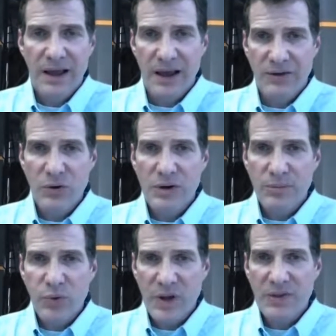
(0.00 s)
And you
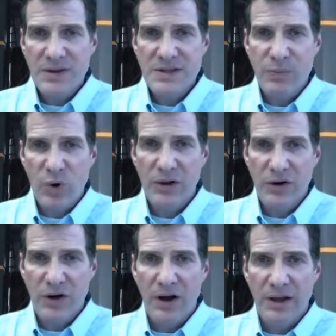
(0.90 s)
can bring this
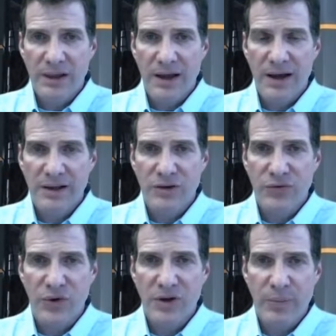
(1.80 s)
boiler online to
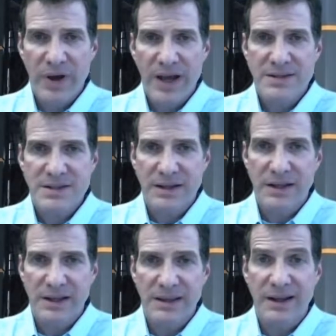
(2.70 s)
full
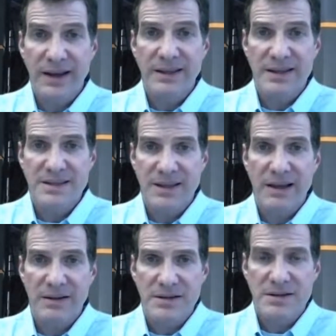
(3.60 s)
capacity in 90
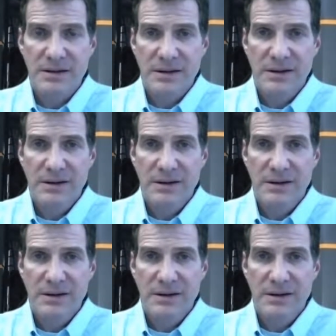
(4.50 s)
seconds.